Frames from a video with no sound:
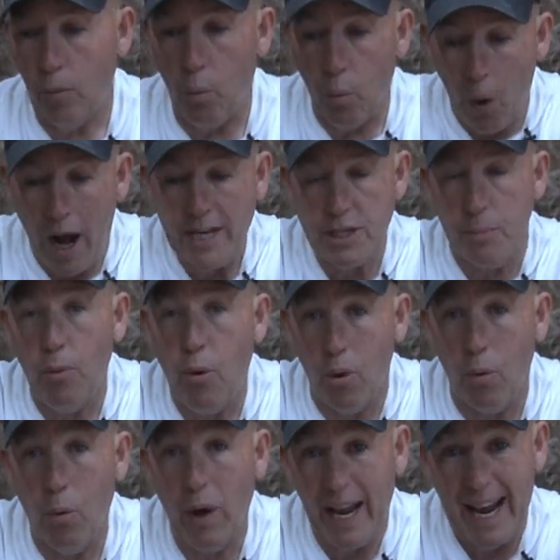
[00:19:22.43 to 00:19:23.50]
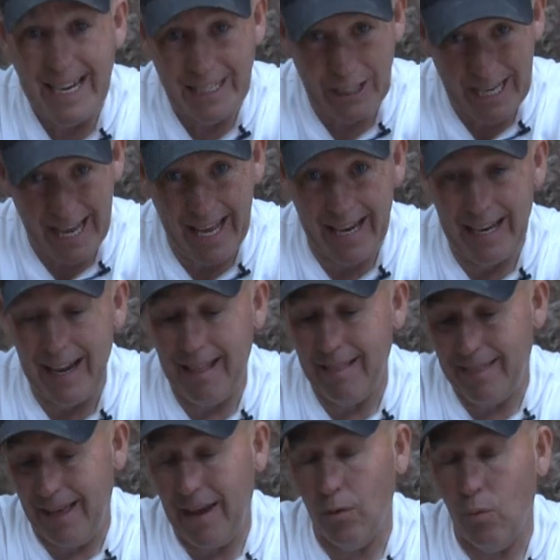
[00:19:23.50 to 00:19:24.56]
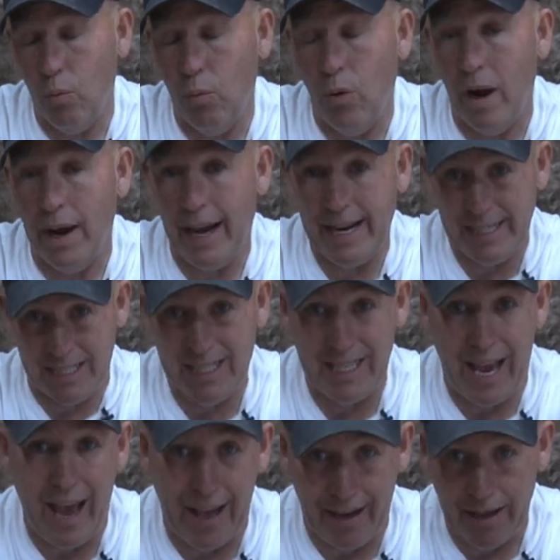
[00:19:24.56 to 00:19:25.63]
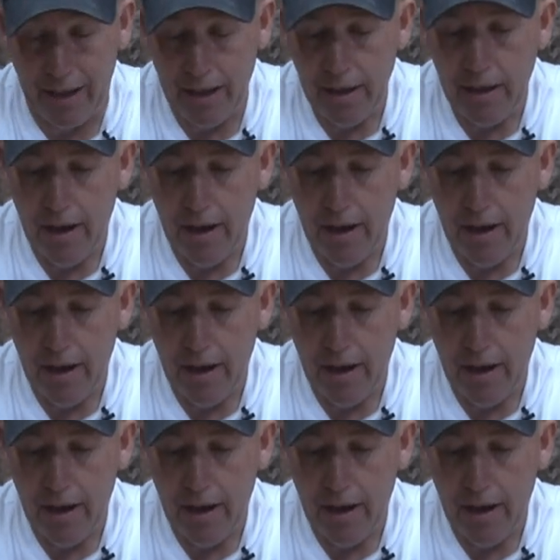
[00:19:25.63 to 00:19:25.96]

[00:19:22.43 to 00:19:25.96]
watch more what I did than what I said.